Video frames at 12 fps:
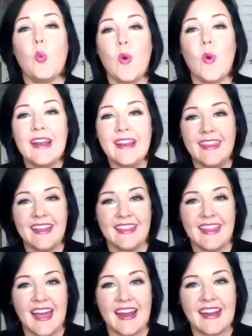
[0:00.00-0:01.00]
one
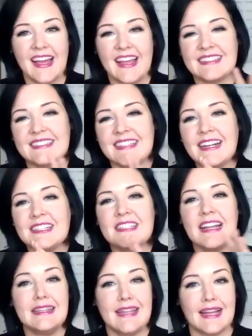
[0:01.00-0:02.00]
thing that it's not
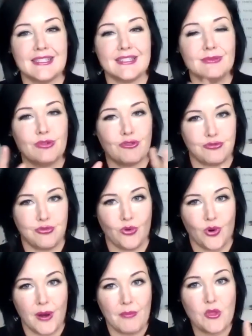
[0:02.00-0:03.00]
actually a lesson
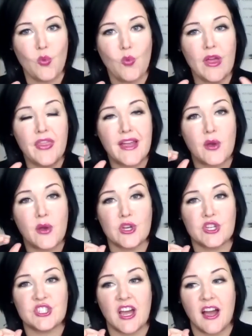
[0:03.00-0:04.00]
before, but the one thing I wish